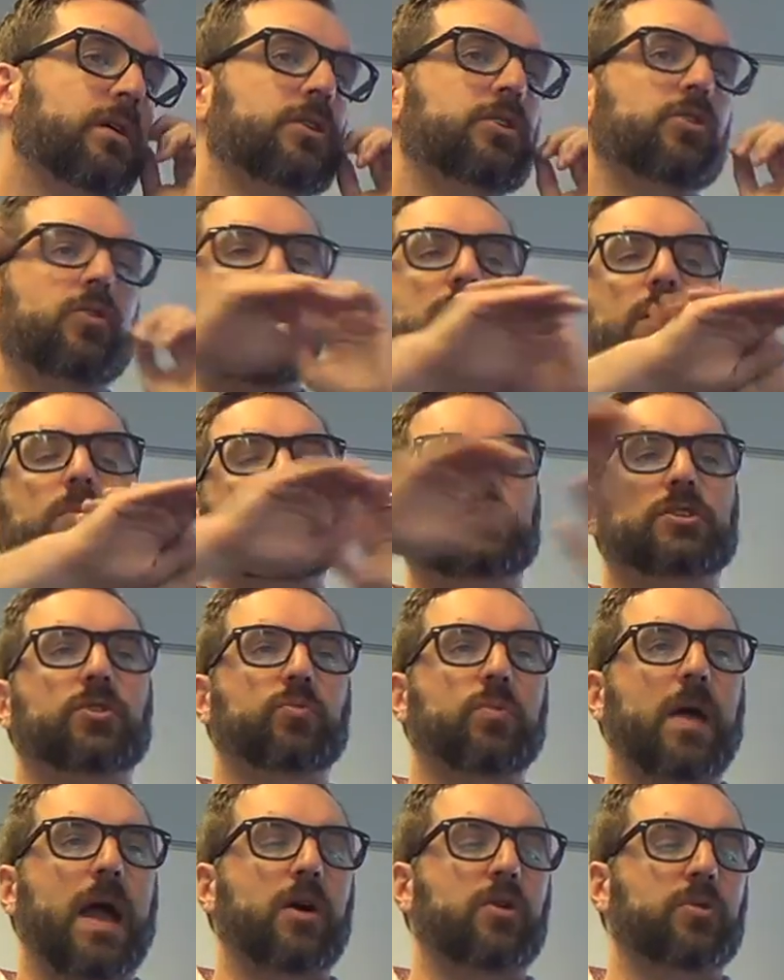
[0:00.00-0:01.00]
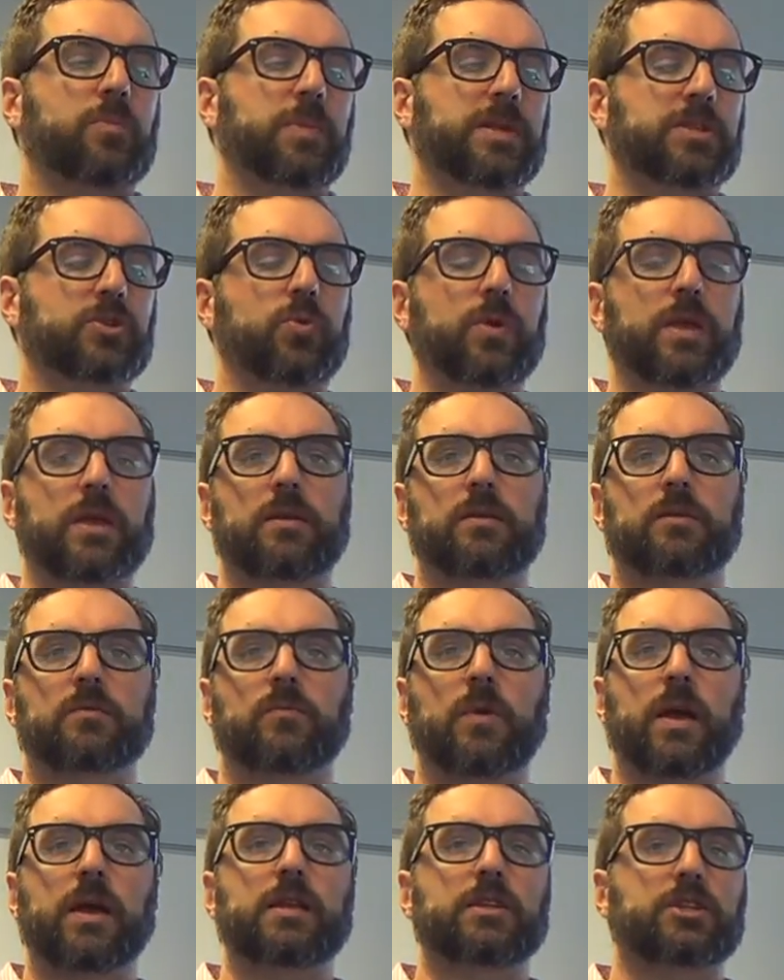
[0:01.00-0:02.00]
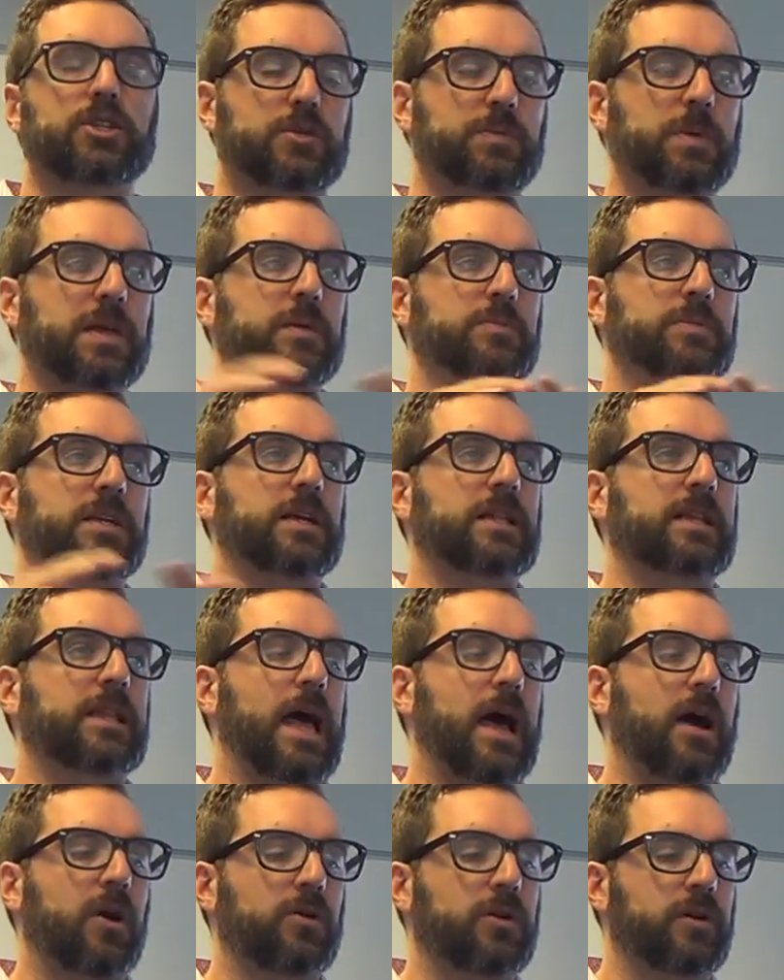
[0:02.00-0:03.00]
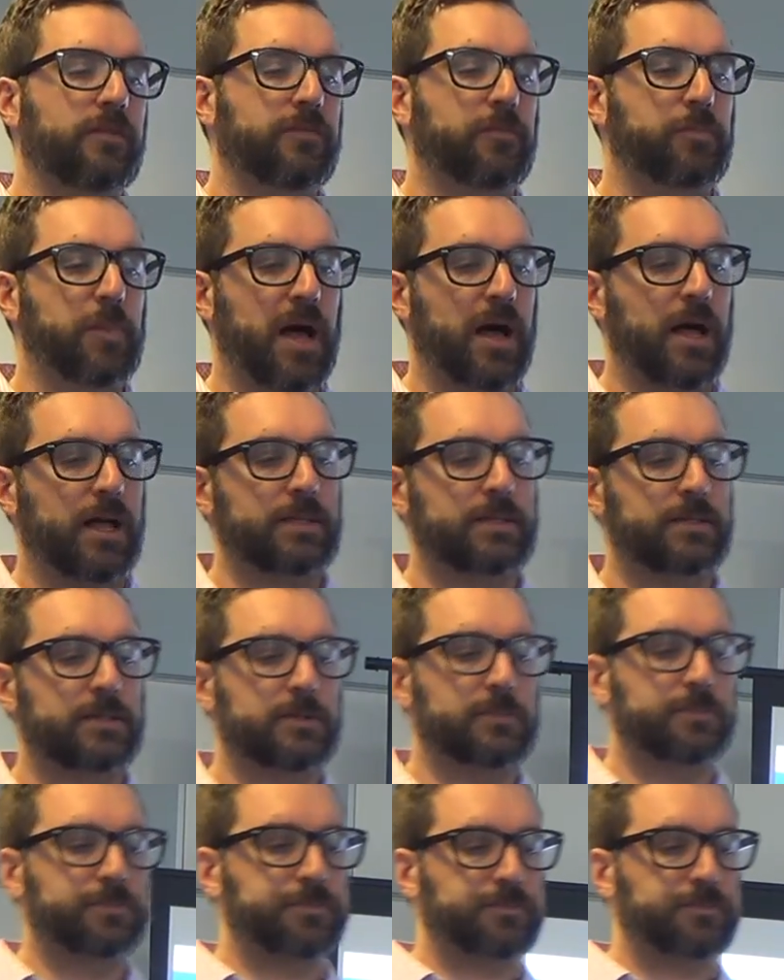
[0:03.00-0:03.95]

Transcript: you're able to route between, right? It just becomes a cloud of pods.